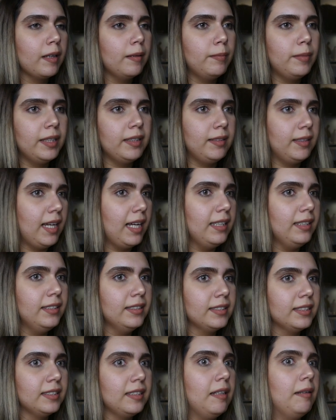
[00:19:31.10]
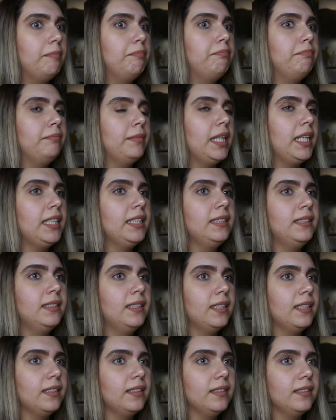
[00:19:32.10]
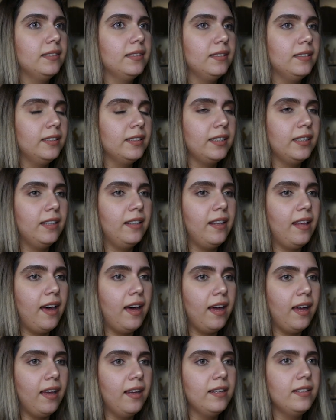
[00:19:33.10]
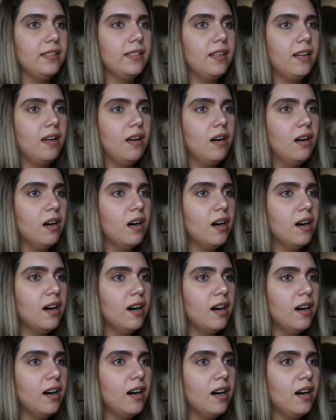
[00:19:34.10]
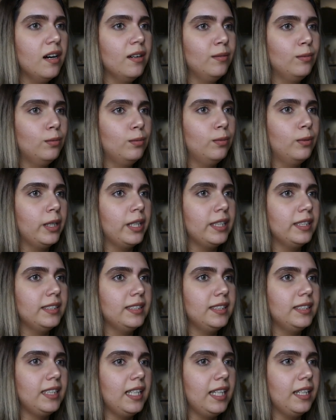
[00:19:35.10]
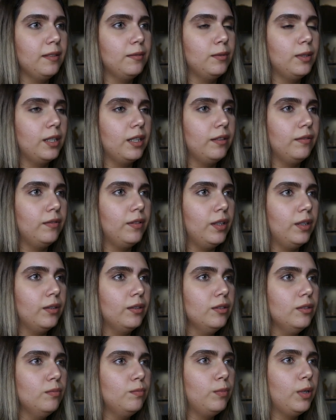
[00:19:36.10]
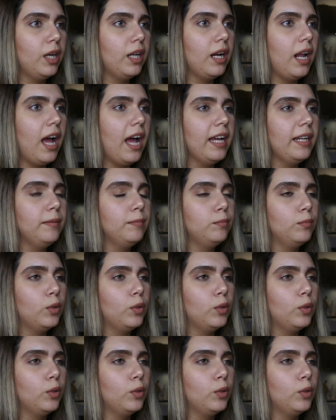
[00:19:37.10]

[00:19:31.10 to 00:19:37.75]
but that looks amazing look at that oh I want to stay in one of those but I